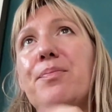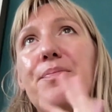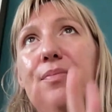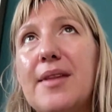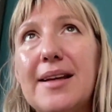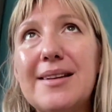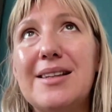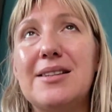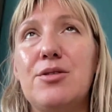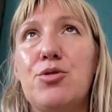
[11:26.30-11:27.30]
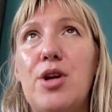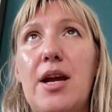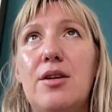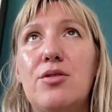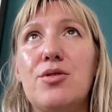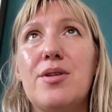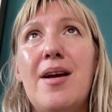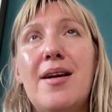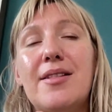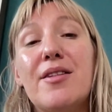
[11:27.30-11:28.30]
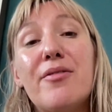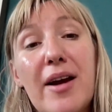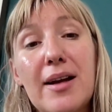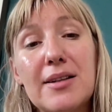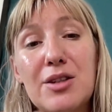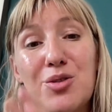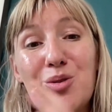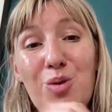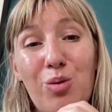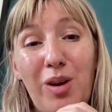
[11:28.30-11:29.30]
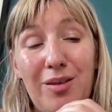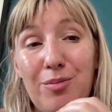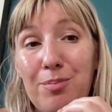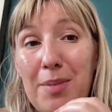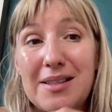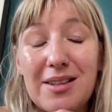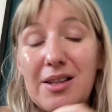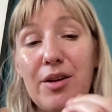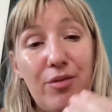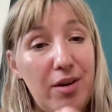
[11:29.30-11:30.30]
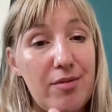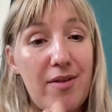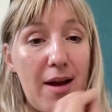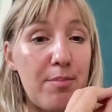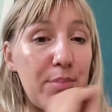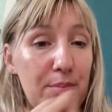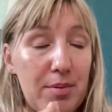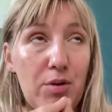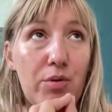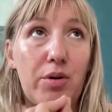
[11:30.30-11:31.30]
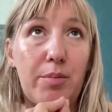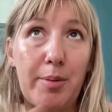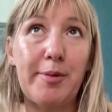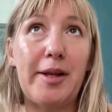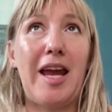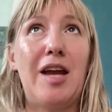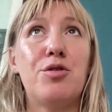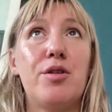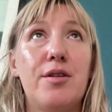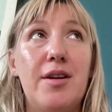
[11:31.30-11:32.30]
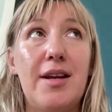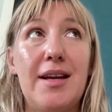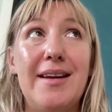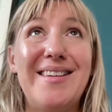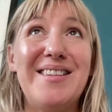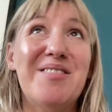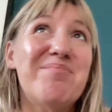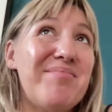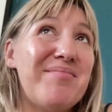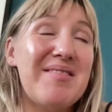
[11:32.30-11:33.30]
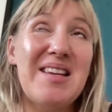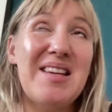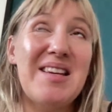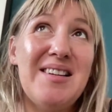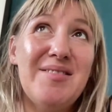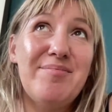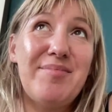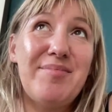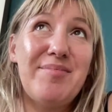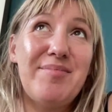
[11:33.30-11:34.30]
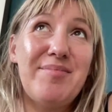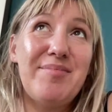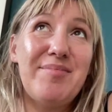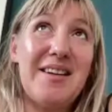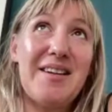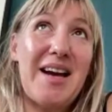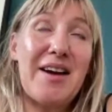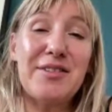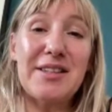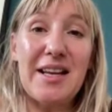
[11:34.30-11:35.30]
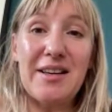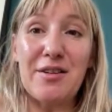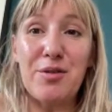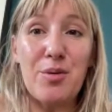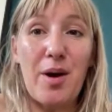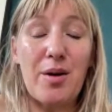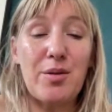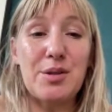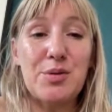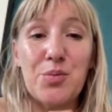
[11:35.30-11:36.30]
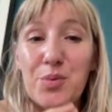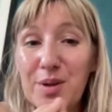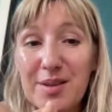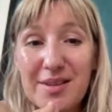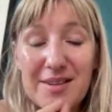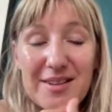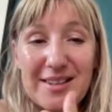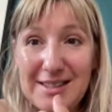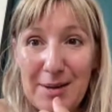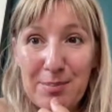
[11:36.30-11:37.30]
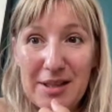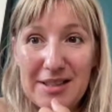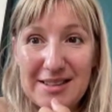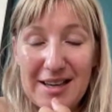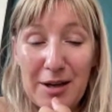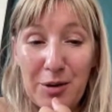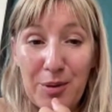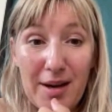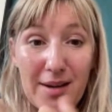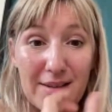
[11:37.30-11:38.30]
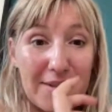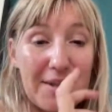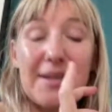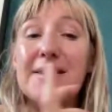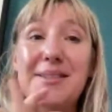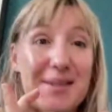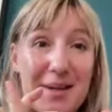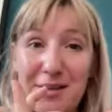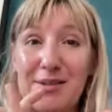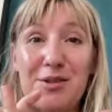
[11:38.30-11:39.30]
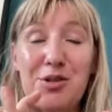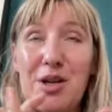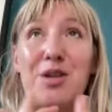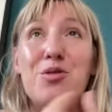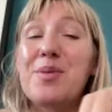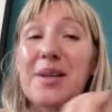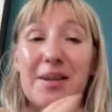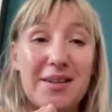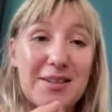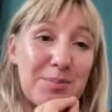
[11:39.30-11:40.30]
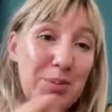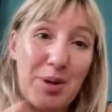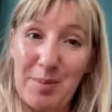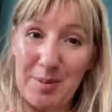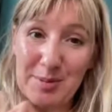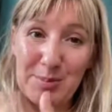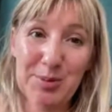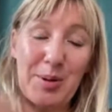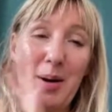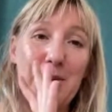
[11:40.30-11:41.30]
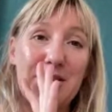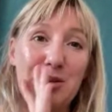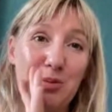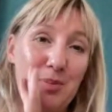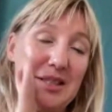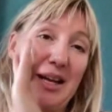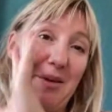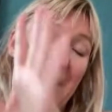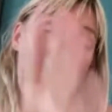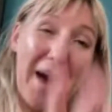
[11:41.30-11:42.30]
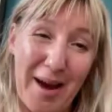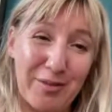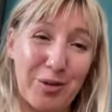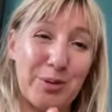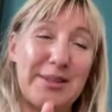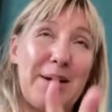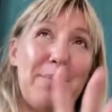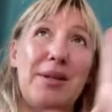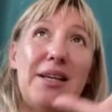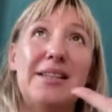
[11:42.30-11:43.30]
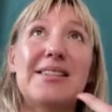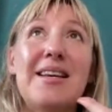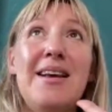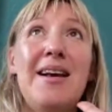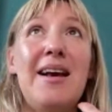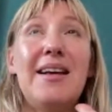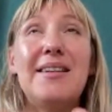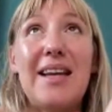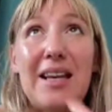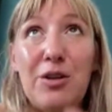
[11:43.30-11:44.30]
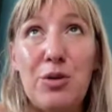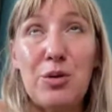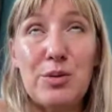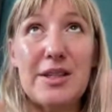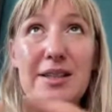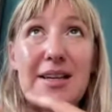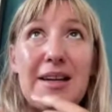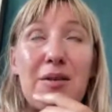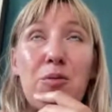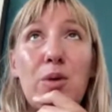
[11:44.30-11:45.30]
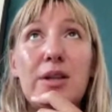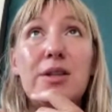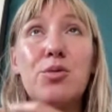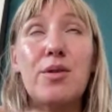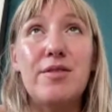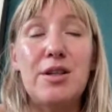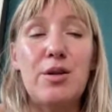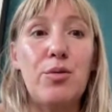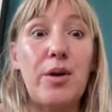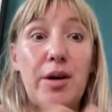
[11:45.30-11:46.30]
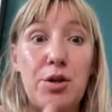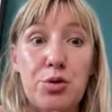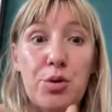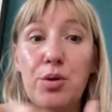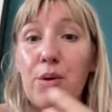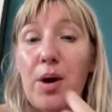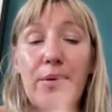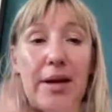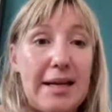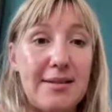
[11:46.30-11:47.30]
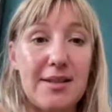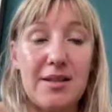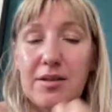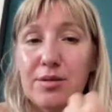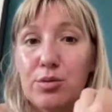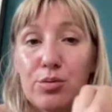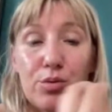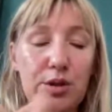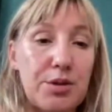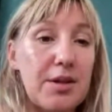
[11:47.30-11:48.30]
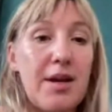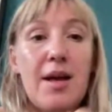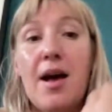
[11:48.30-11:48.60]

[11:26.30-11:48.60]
That doesn't change. The fact that you can basically revamp your publication in a half a day, in a few hours with the templates that I created is not going to change because premium subscribers to MeTime have those templates. They can use it. And I want to do a video where I show you how easy it is to just